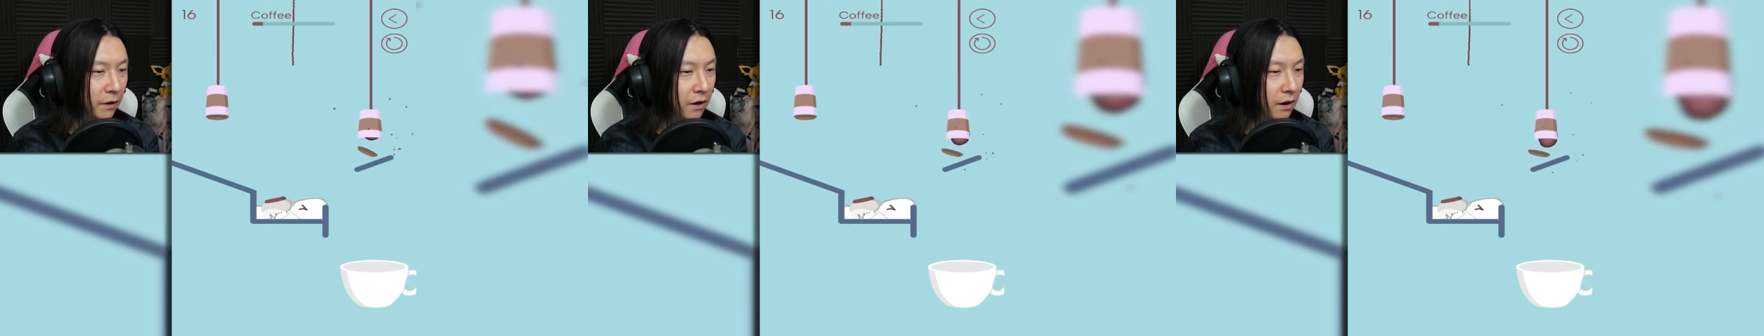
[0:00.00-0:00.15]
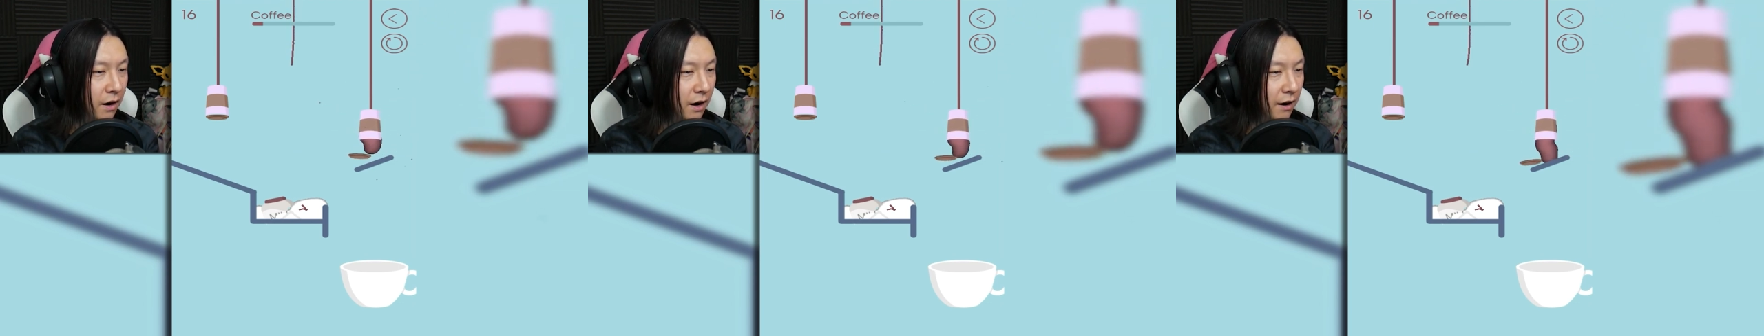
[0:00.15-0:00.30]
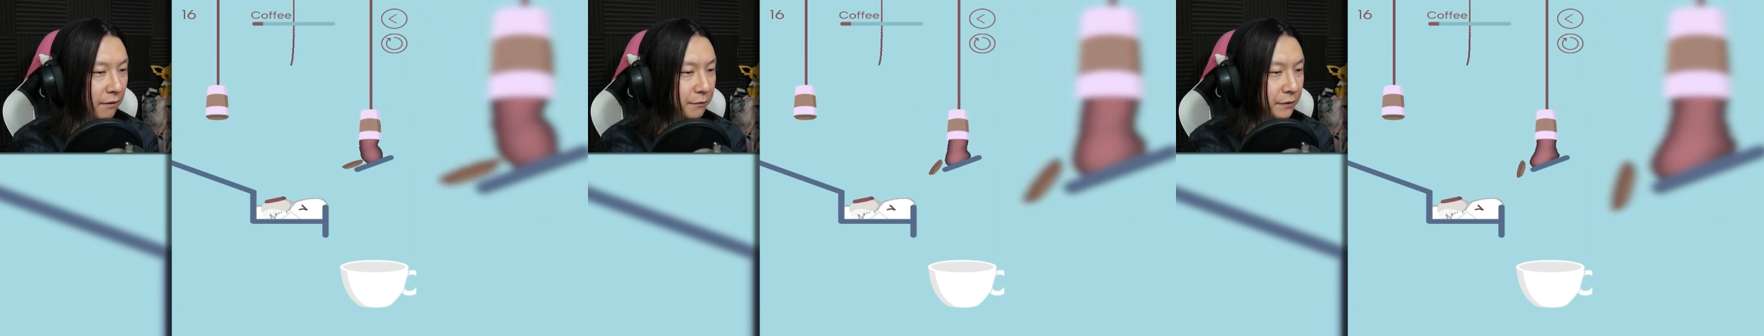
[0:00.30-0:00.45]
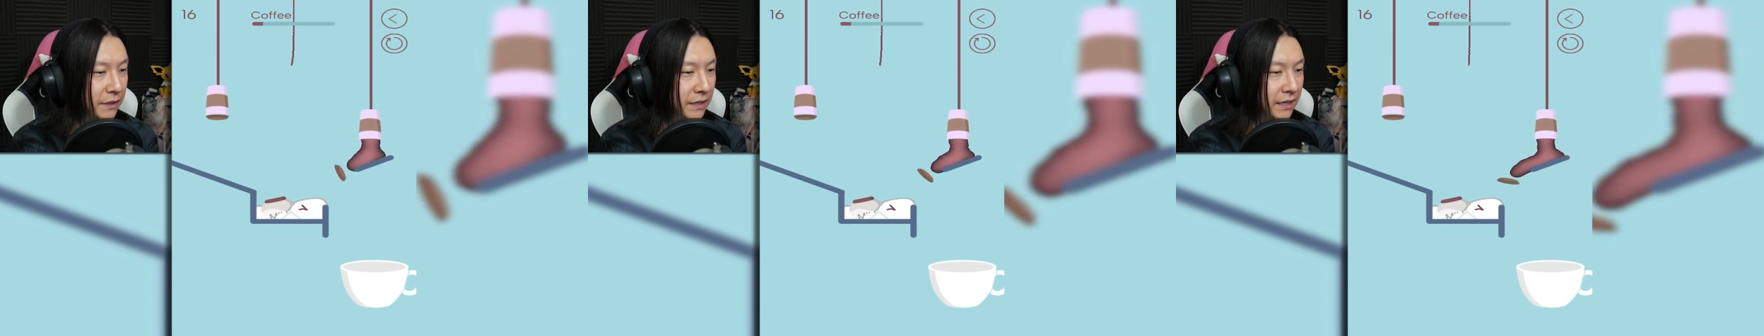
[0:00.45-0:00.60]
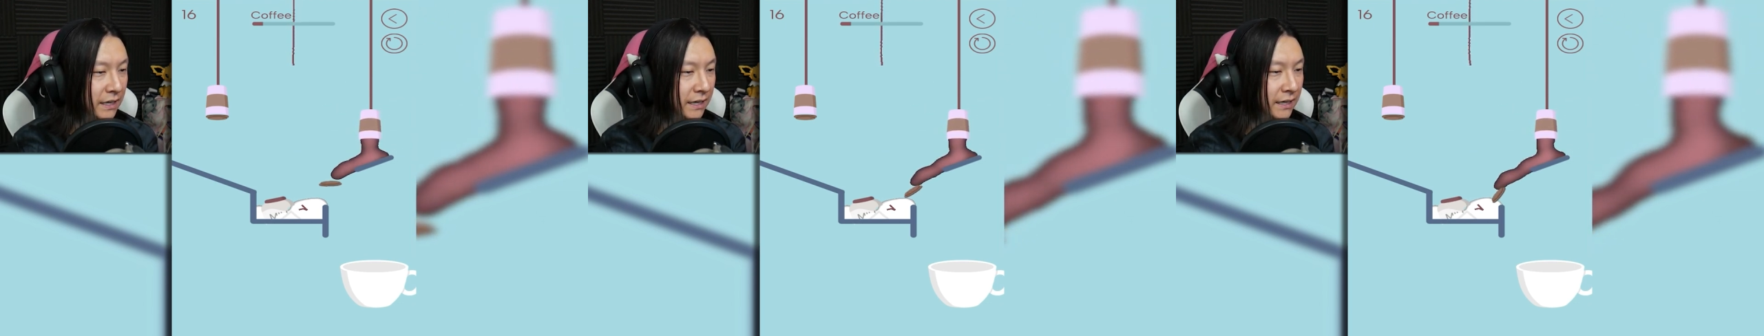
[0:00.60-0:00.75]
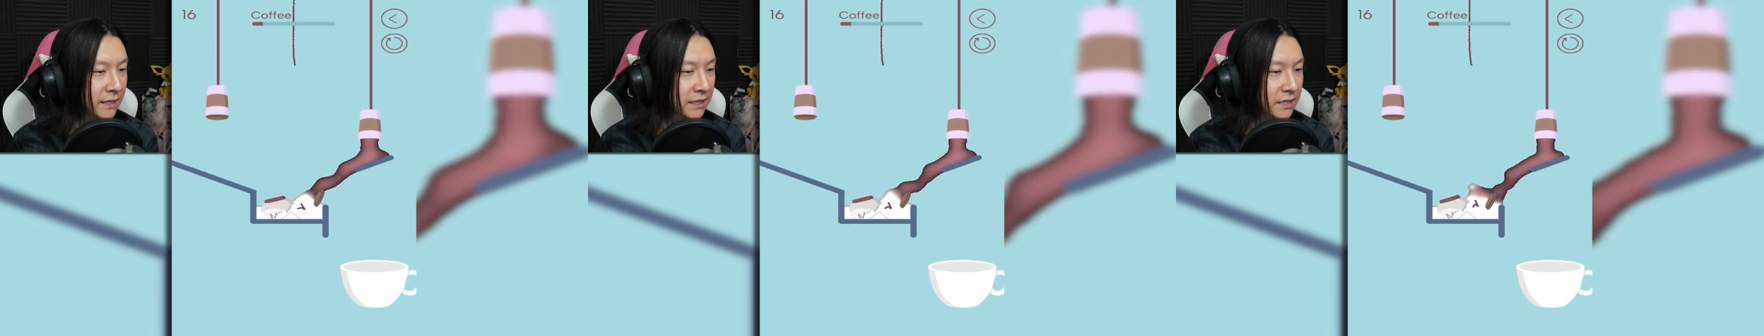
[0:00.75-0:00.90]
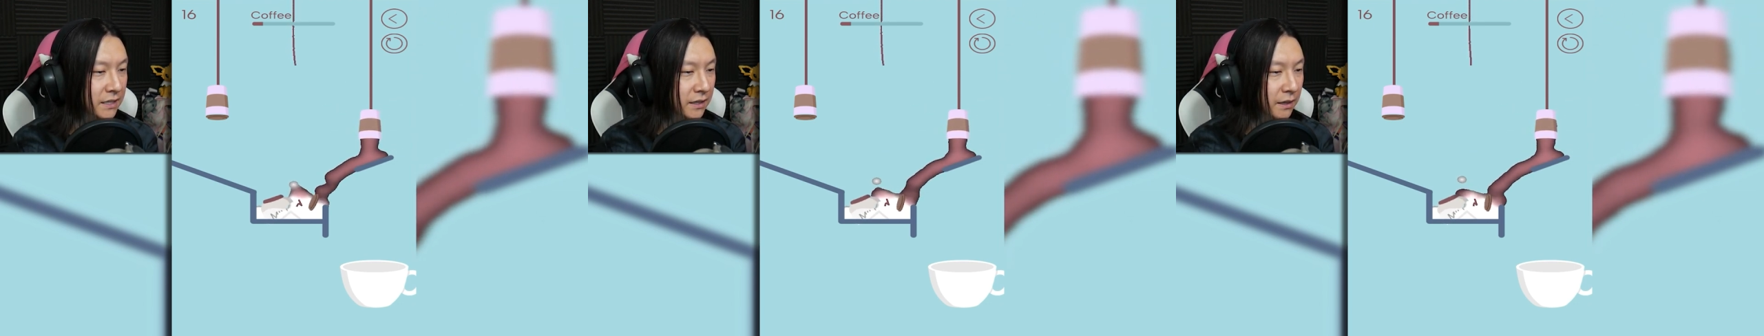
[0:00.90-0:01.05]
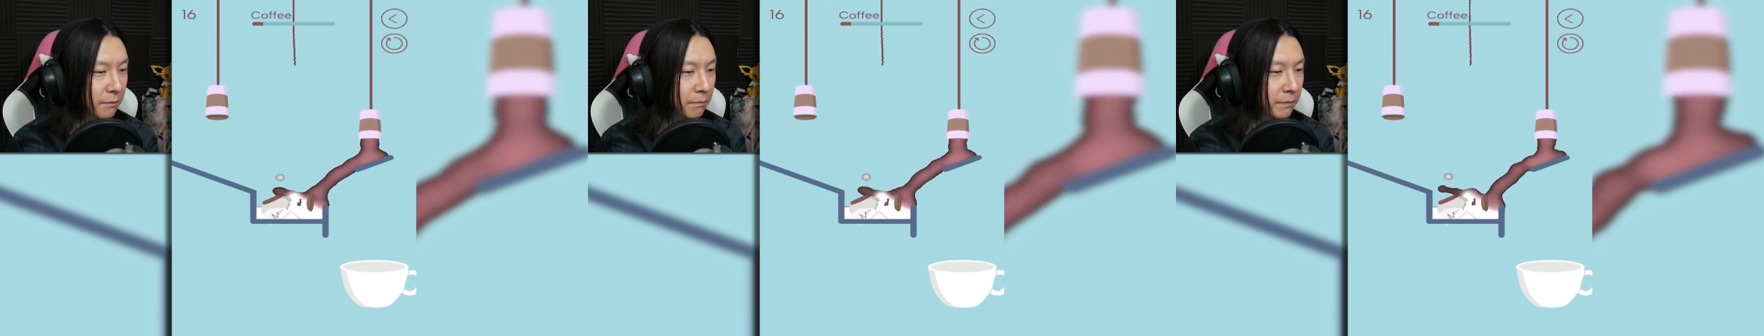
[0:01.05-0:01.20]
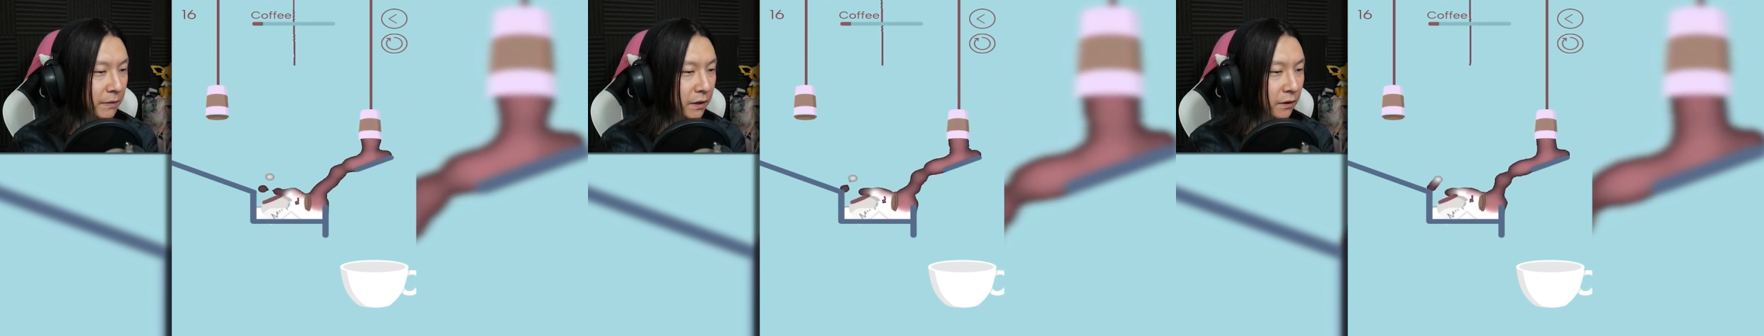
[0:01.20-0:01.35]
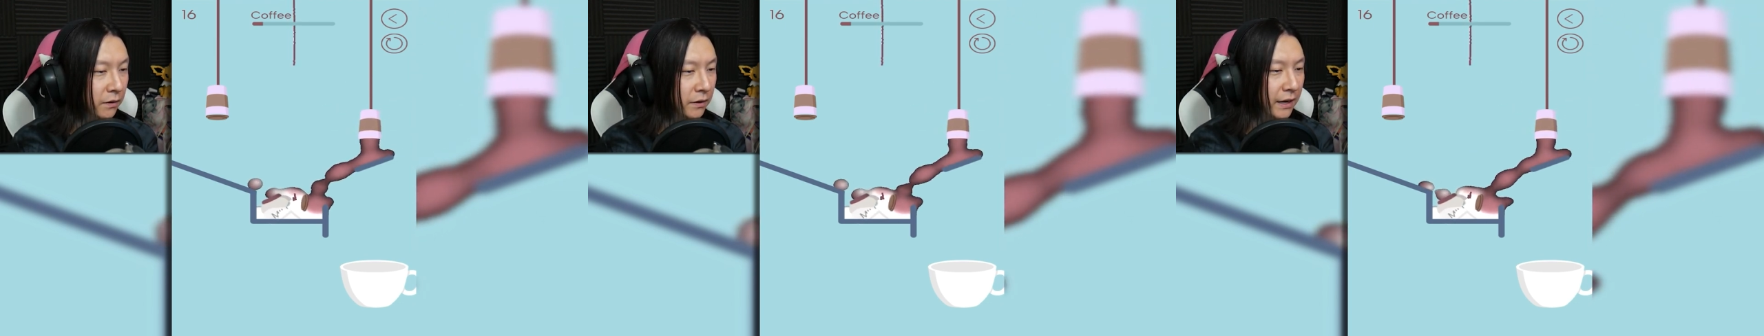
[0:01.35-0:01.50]
coffee into the
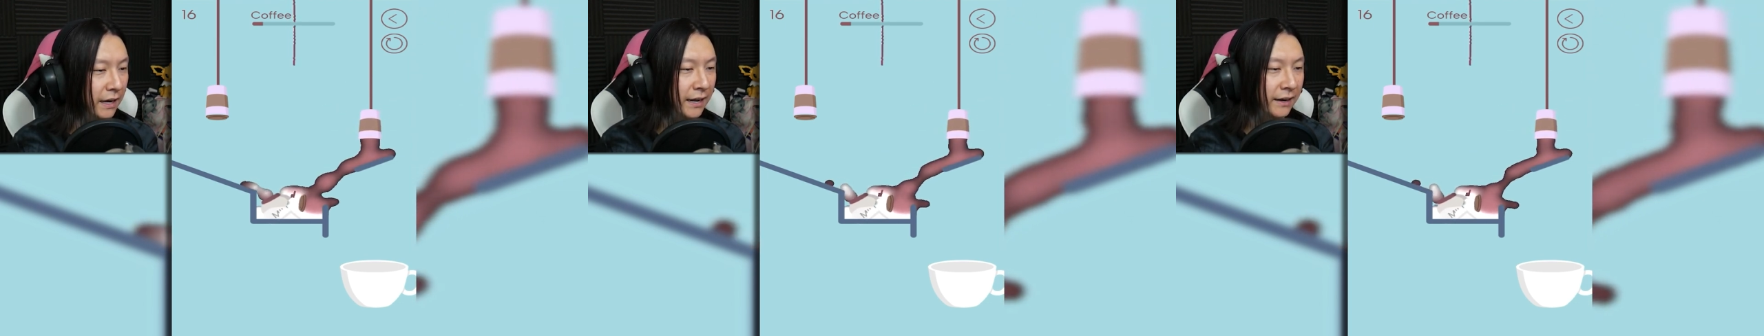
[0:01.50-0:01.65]
milk